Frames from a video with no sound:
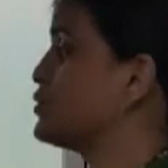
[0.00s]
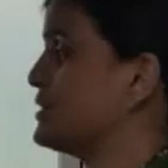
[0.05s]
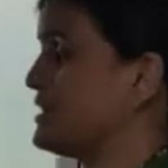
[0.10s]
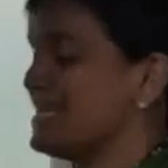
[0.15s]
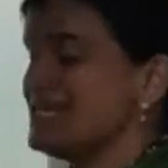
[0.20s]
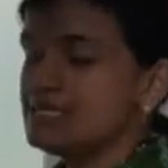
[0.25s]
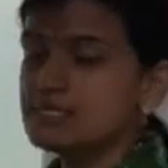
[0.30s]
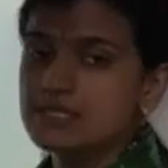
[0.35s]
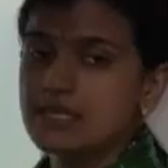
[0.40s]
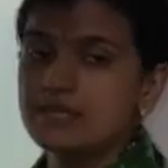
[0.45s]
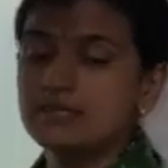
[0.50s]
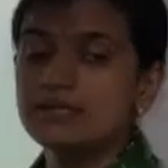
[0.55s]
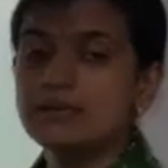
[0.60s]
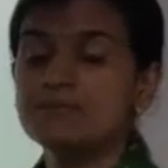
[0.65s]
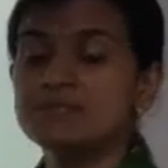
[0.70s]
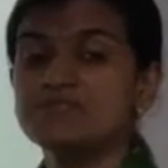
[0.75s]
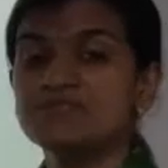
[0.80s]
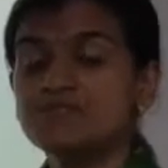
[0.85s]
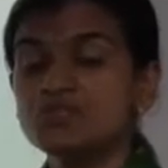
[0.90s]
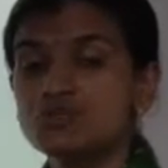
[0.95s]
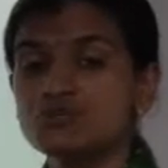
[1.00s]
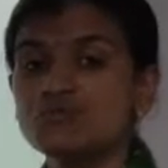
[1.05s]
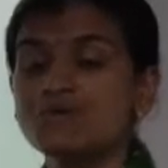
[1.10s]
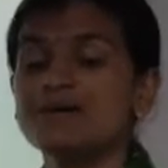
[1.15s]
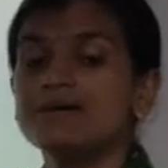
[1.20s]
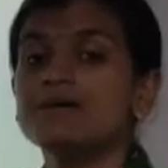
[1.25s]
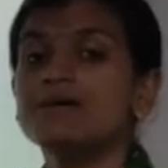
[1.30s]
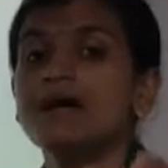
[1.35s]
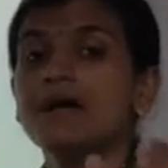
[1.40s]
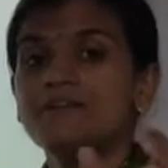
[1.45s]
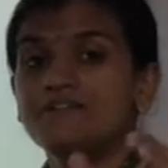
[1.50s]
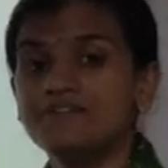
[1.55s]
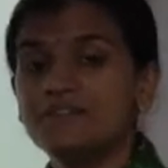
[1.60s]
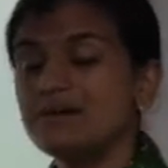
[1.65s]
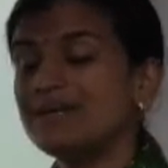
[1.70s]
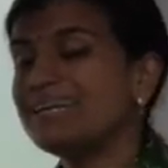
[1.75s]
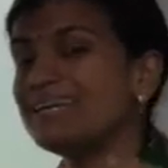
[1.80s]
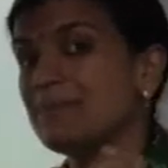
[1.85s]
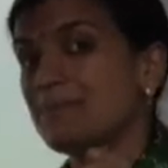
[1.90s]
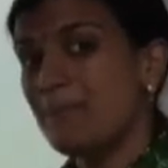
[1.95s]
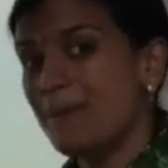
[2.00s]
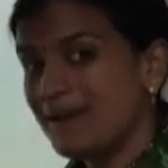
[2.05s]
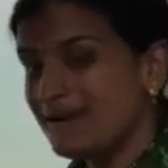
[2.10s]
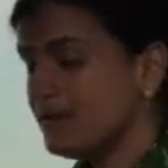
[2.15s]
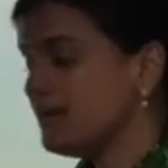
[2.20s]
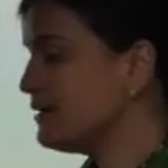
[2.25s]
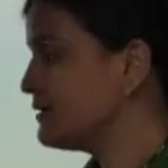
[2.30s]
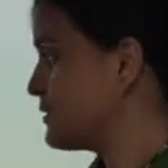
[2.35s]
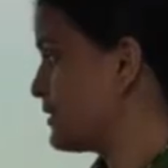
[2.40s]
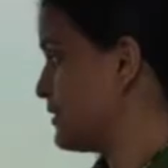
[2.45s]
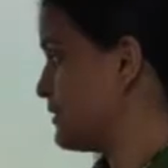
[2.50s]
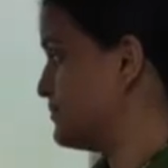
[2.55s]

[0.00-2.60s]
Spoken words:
so these kingdoms, which were the dependent